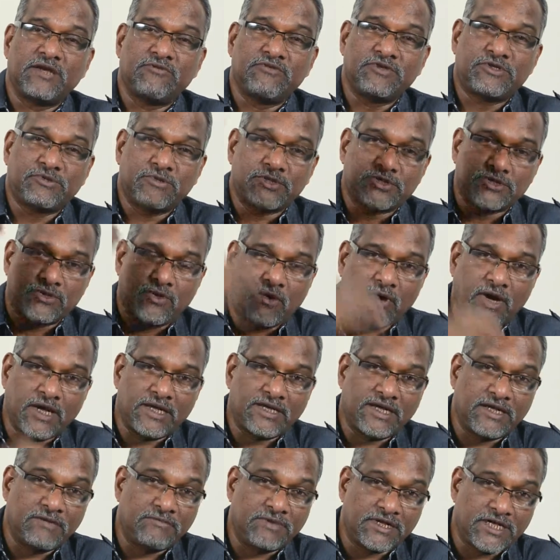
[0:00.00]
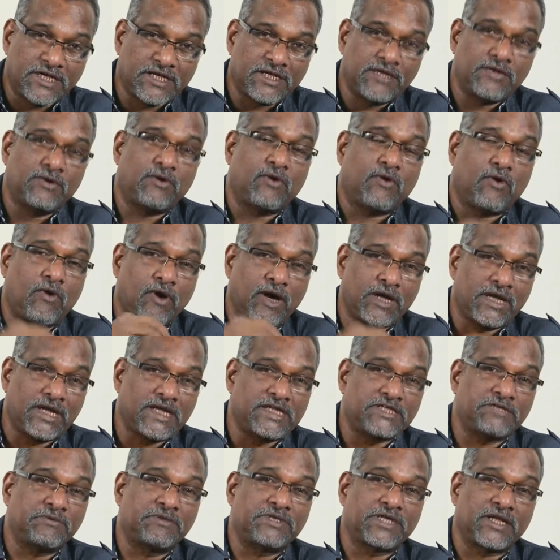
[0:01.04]
which was deliberately
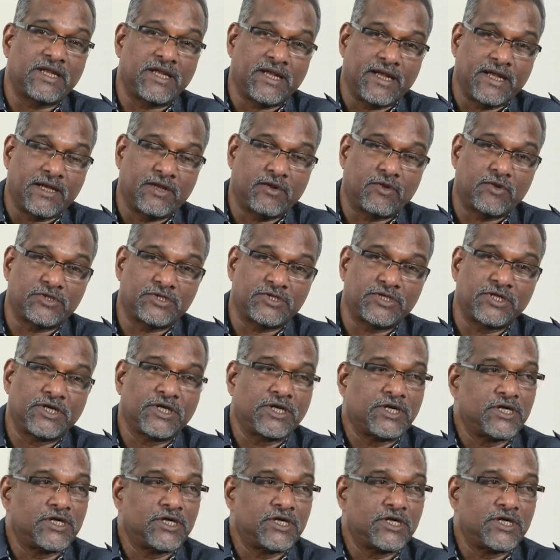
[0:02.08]
organized by the landlord